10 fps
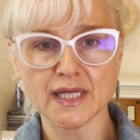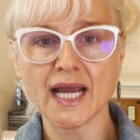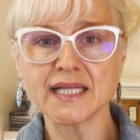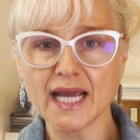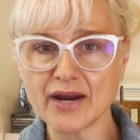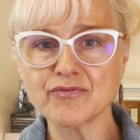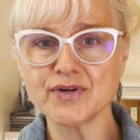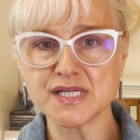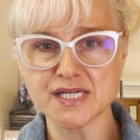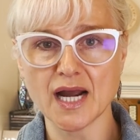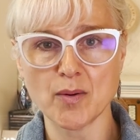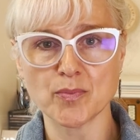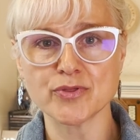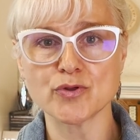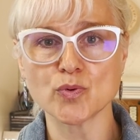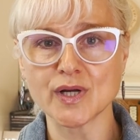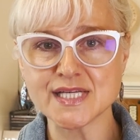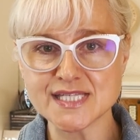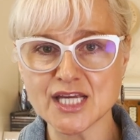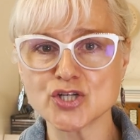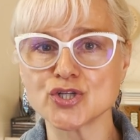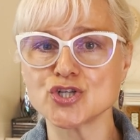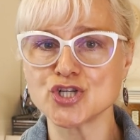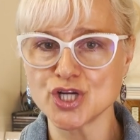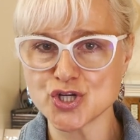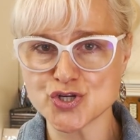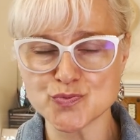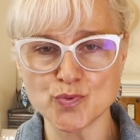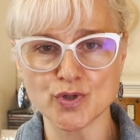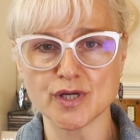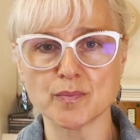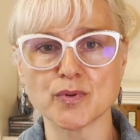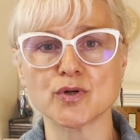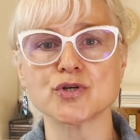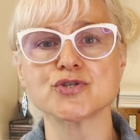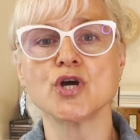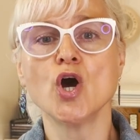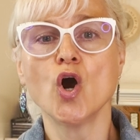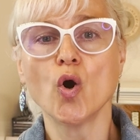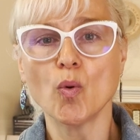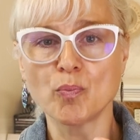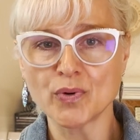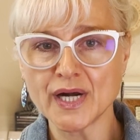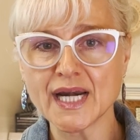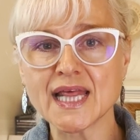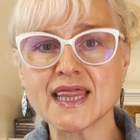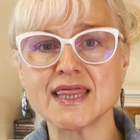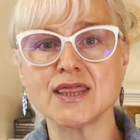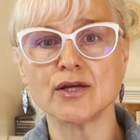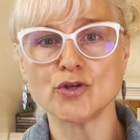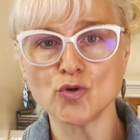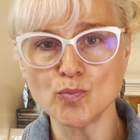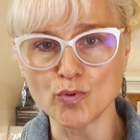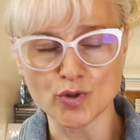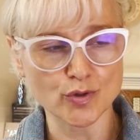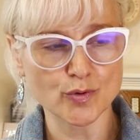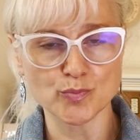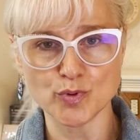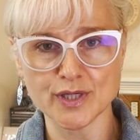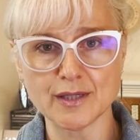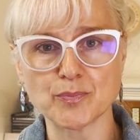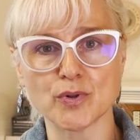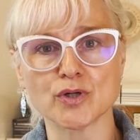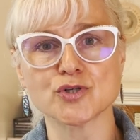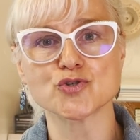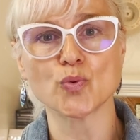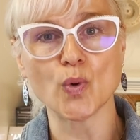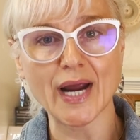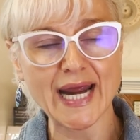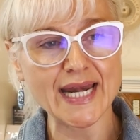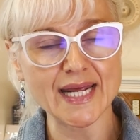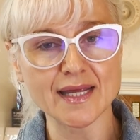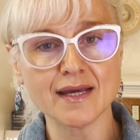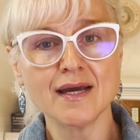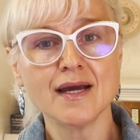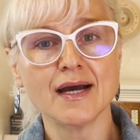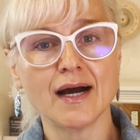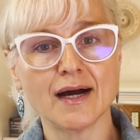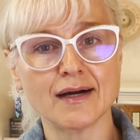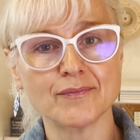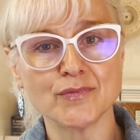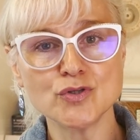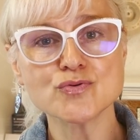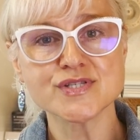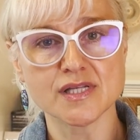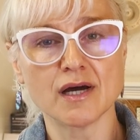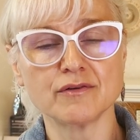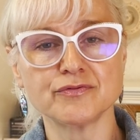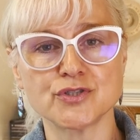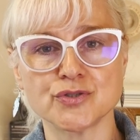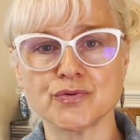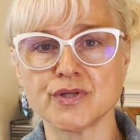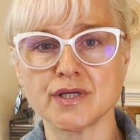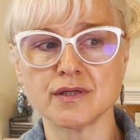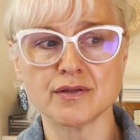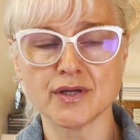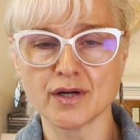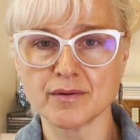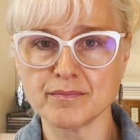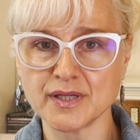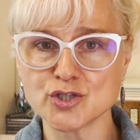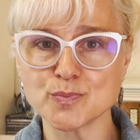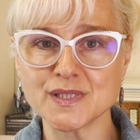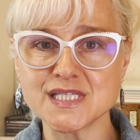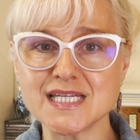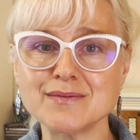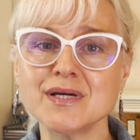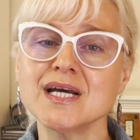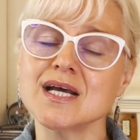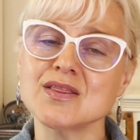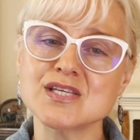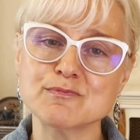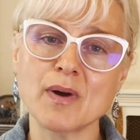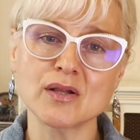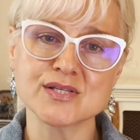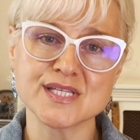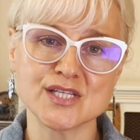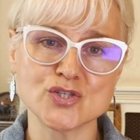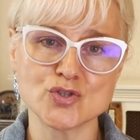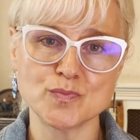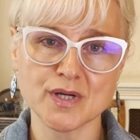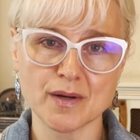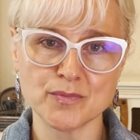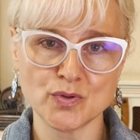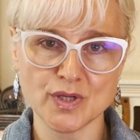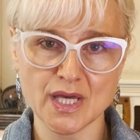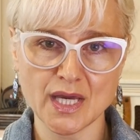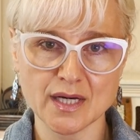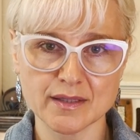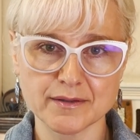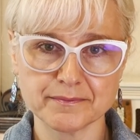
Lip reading: And every time when the organization changes bookkeepers or bringing the new bookkeepers or adding new stuff to their management team, this policy needs to be communicated.